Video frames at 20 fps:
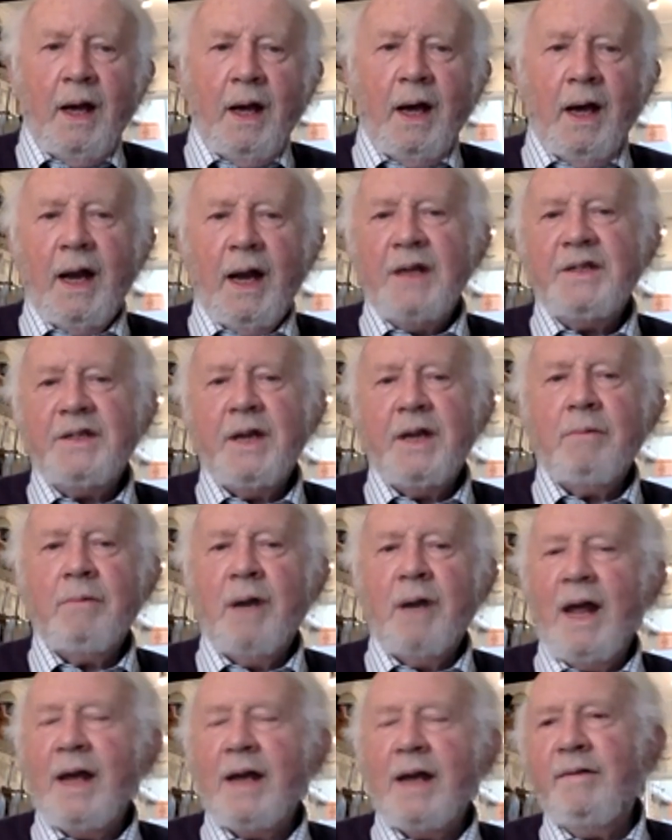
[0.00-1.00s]
I said,
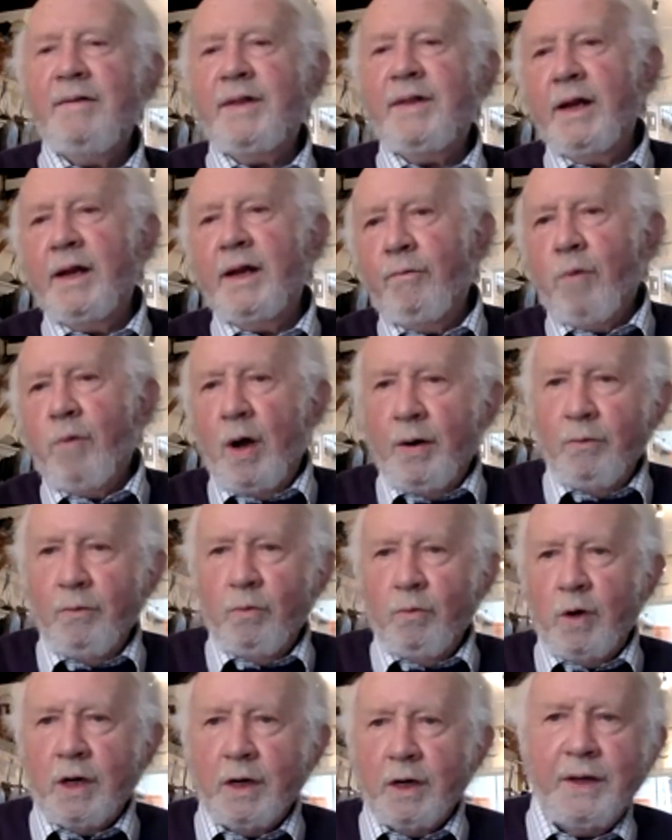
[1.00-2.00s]
well, I can think of one
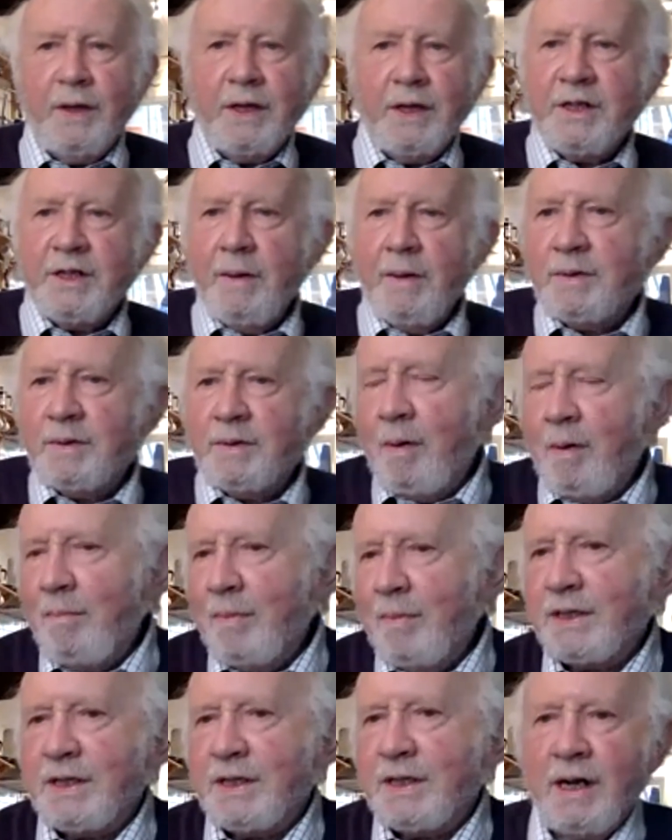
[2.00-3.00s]
word that seems to be
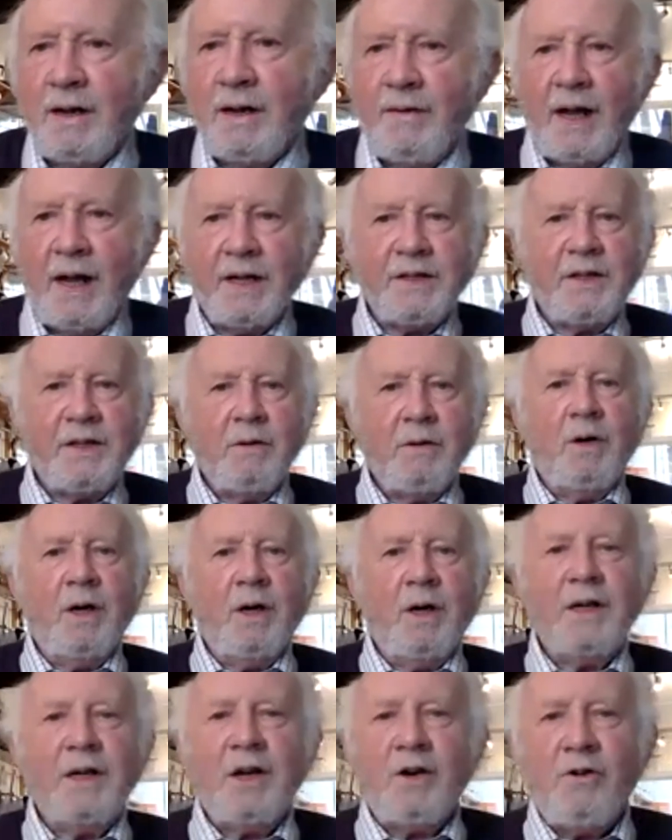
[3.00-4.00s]
missing, and that's the
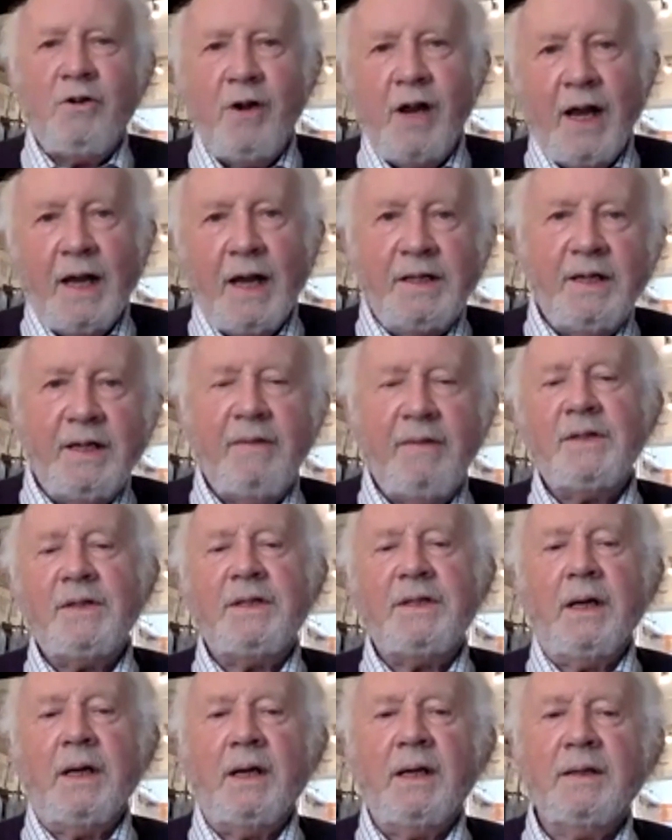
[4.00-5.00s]
word
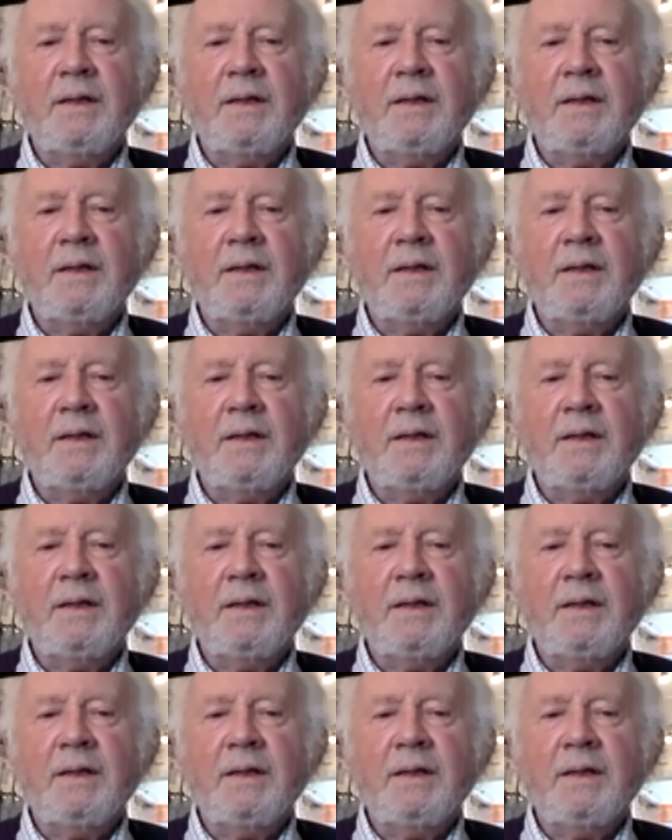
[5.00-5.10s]
creativity.